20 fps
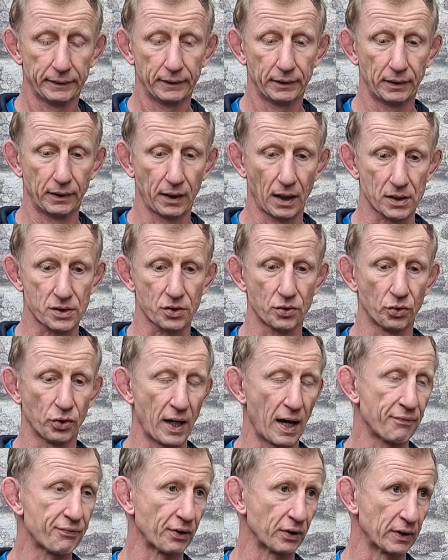lots of good
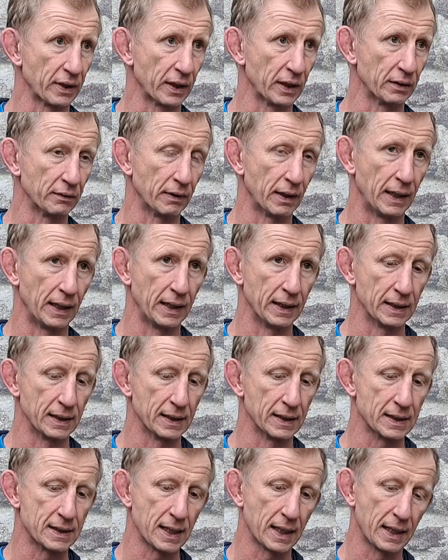effort there,
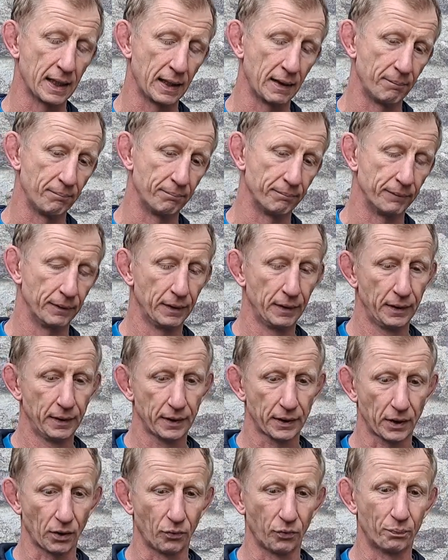and
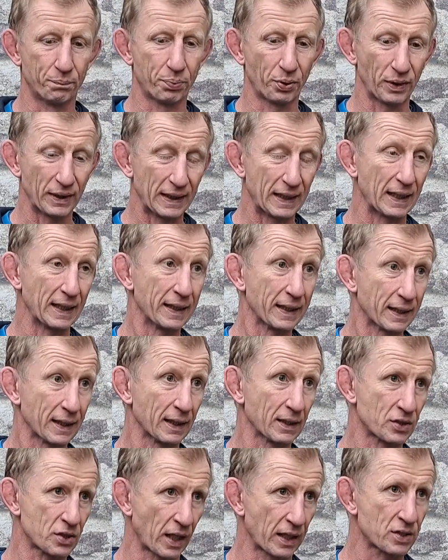pretty clinical
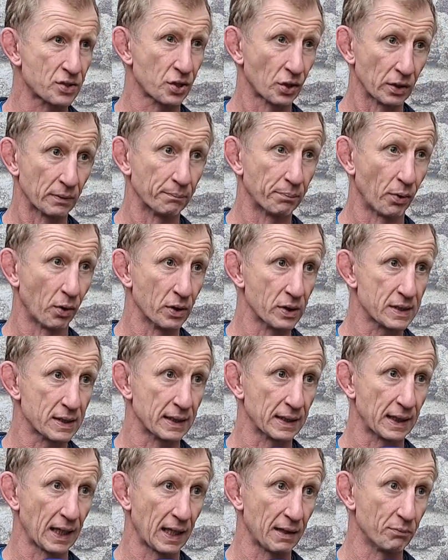at certain points in
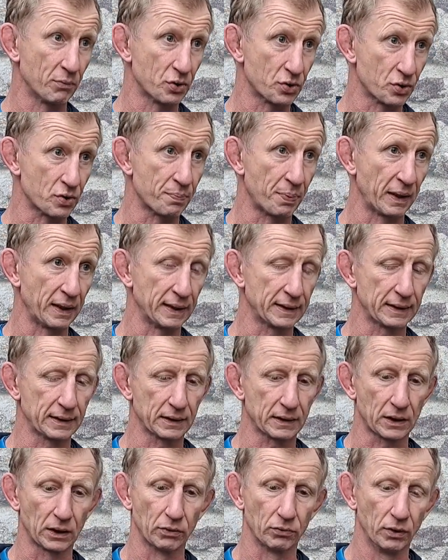the game, which was pleasing.
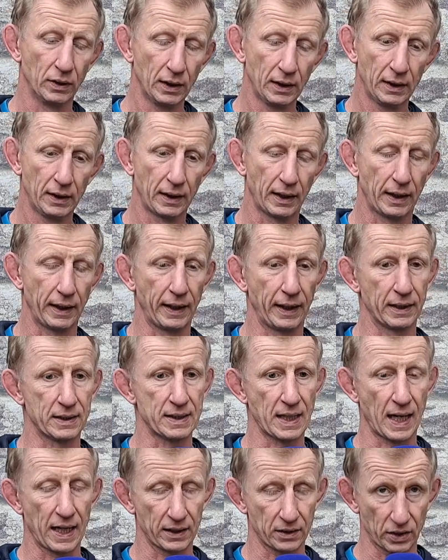So
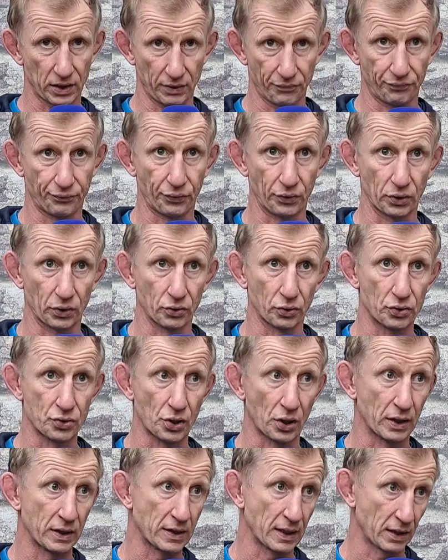Dan got in for a good
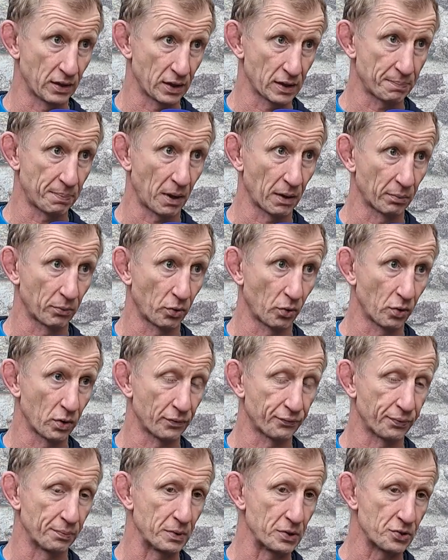try down this bottom corner
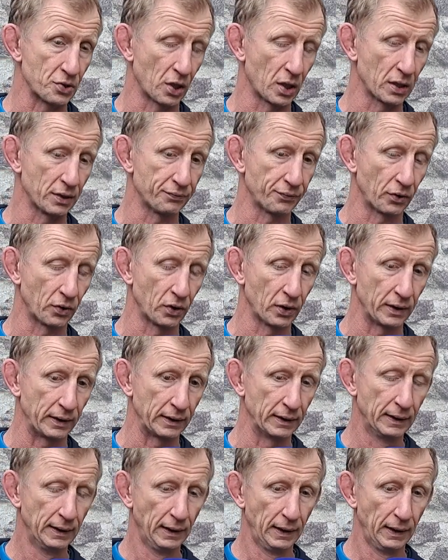from the drive early.